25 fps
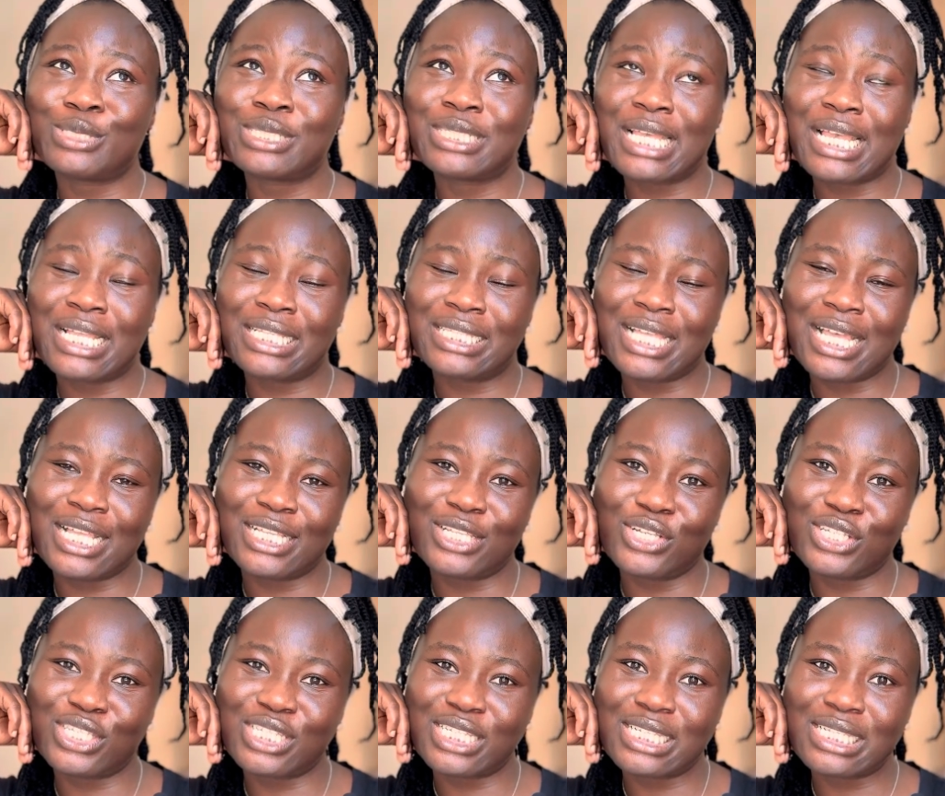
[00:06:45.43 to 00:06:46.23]
say it that
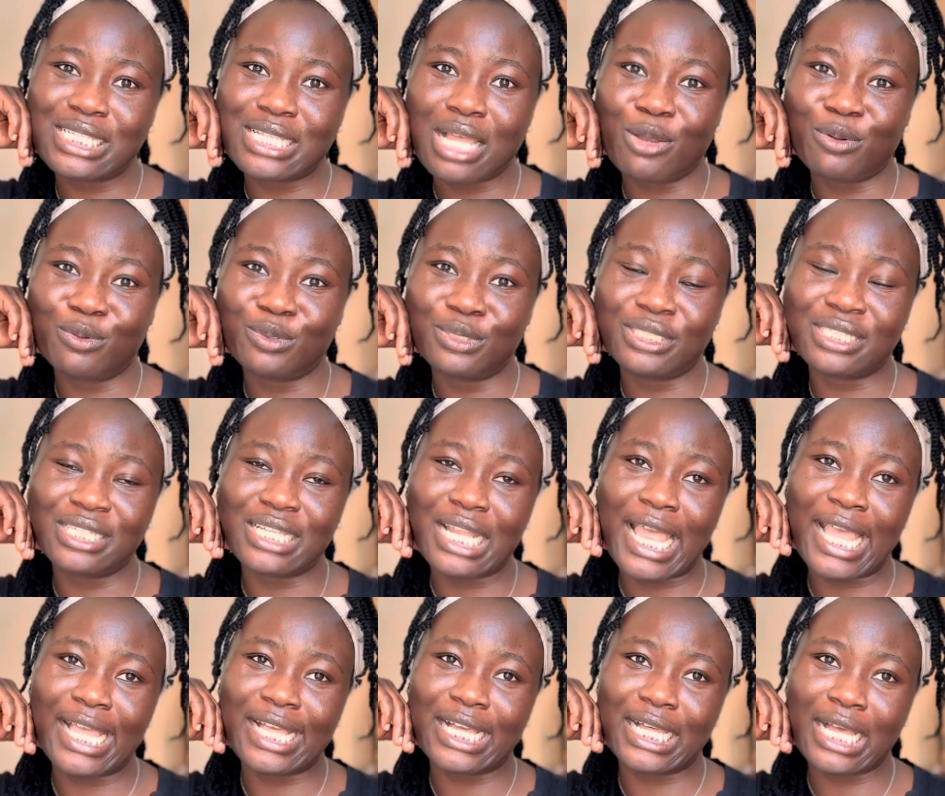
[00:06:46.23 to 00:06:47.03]
it doesn't sound
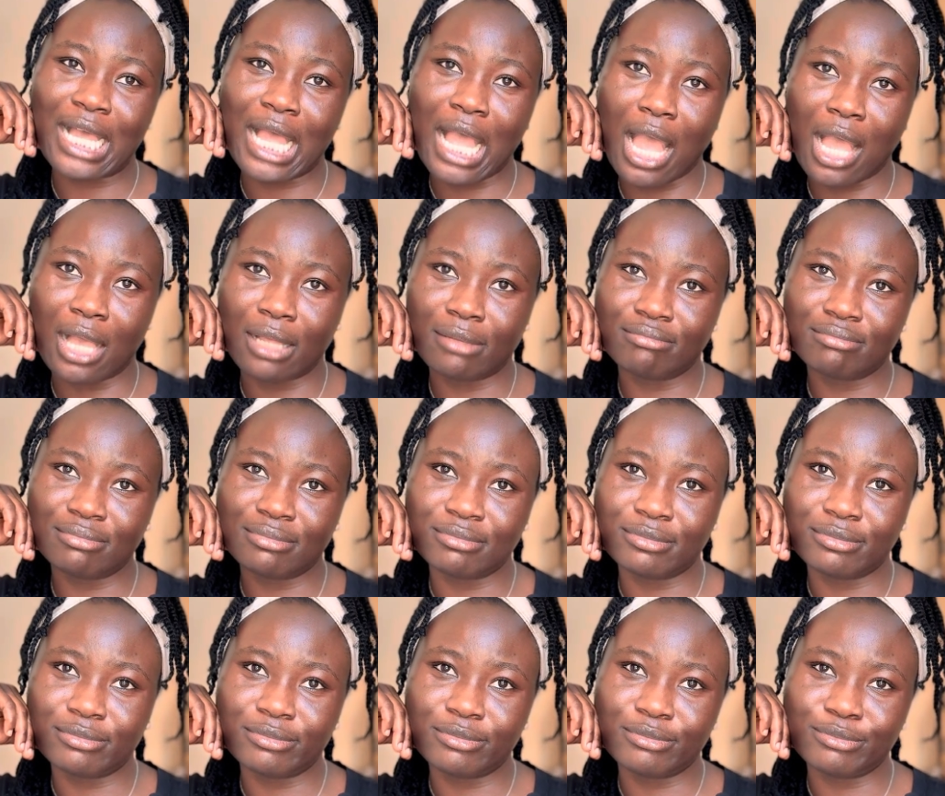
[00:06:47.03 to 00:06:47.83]
like
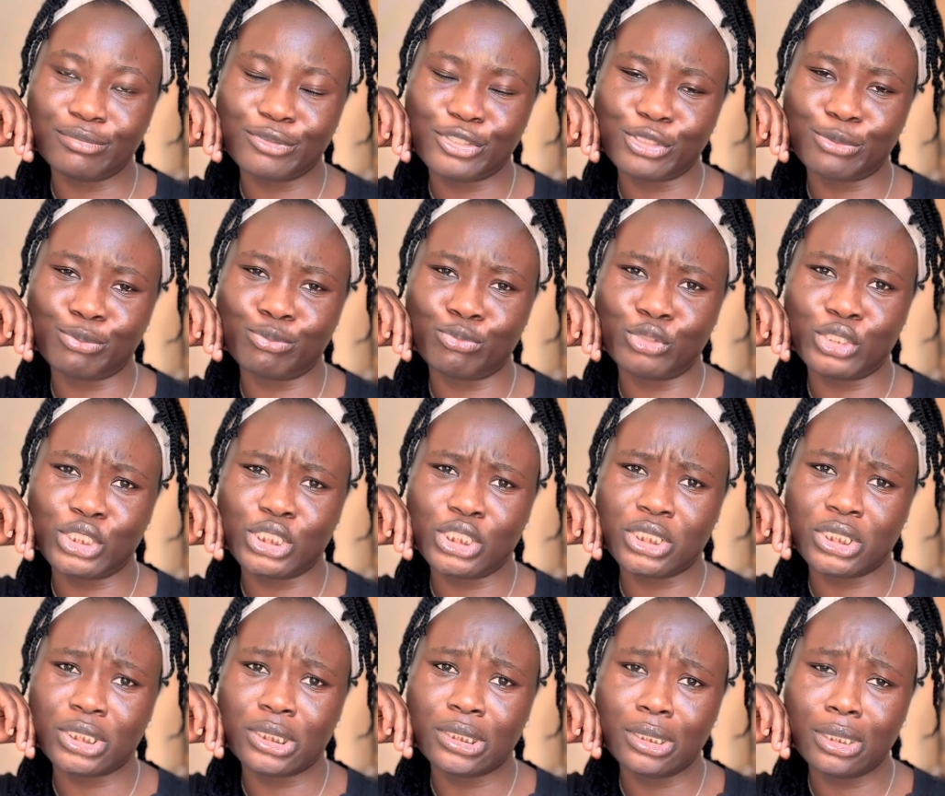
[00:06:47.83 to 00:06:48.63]
she's
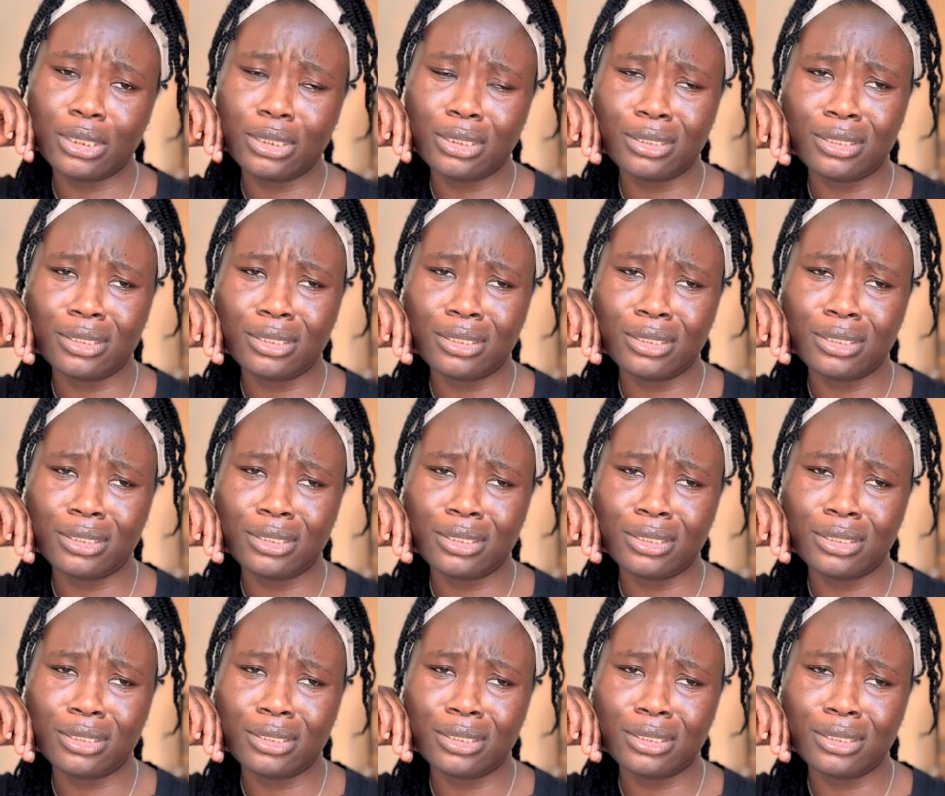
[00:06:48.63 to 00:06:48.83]
preaching.